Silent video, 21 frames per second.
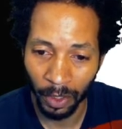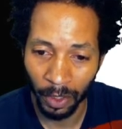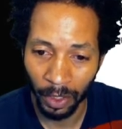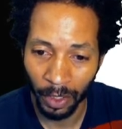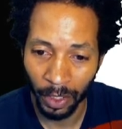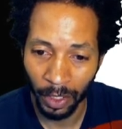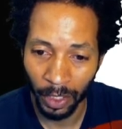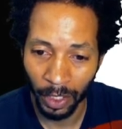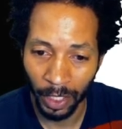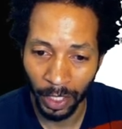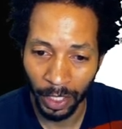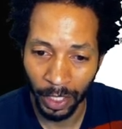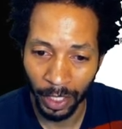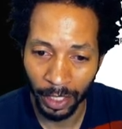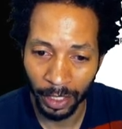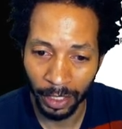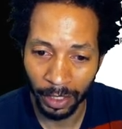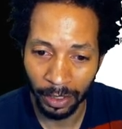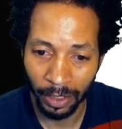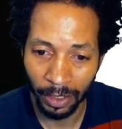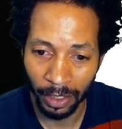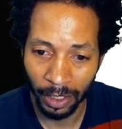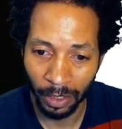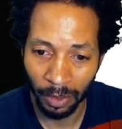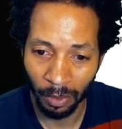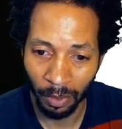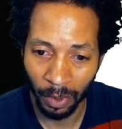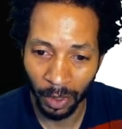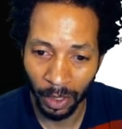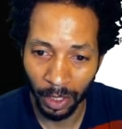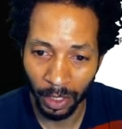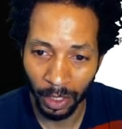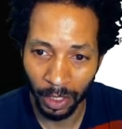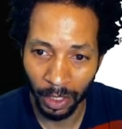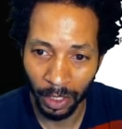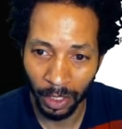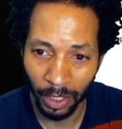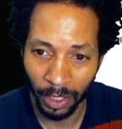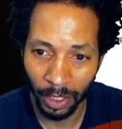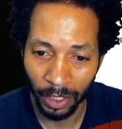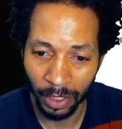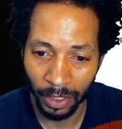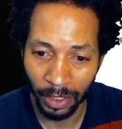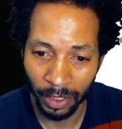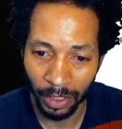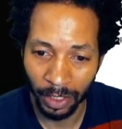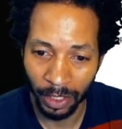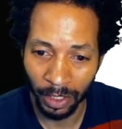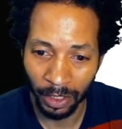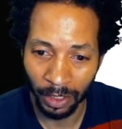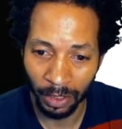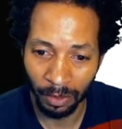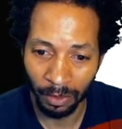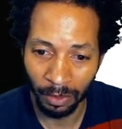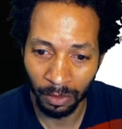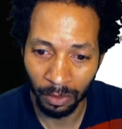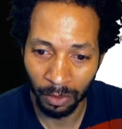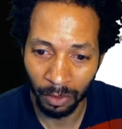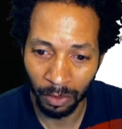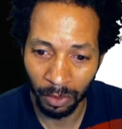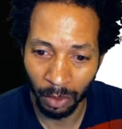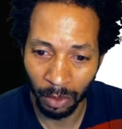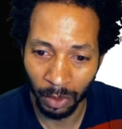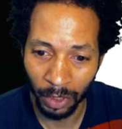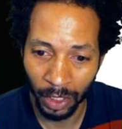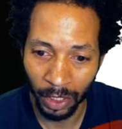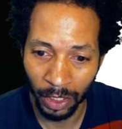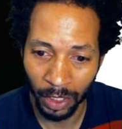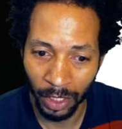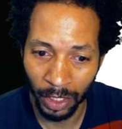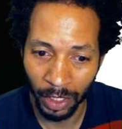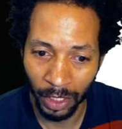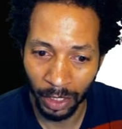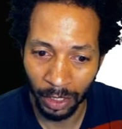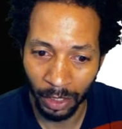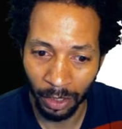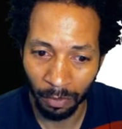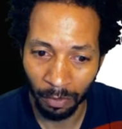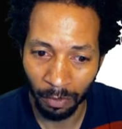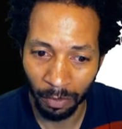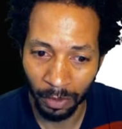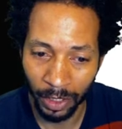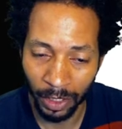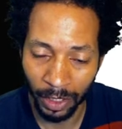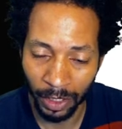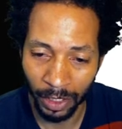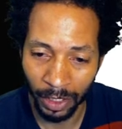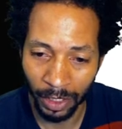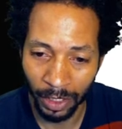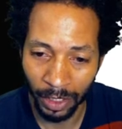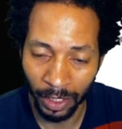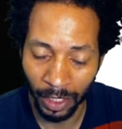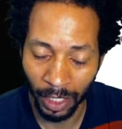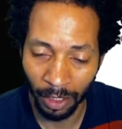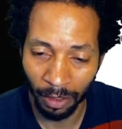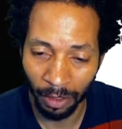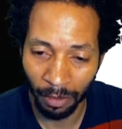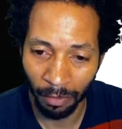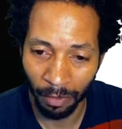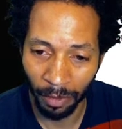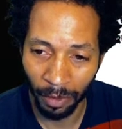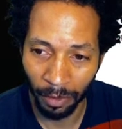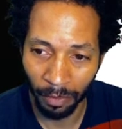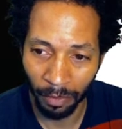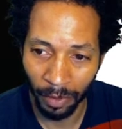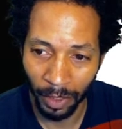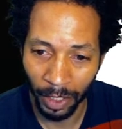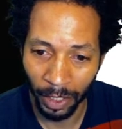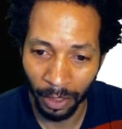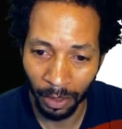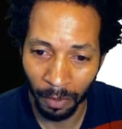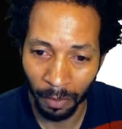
and let's see what it does. Didn't do anything. Hopefully this is not a failed video.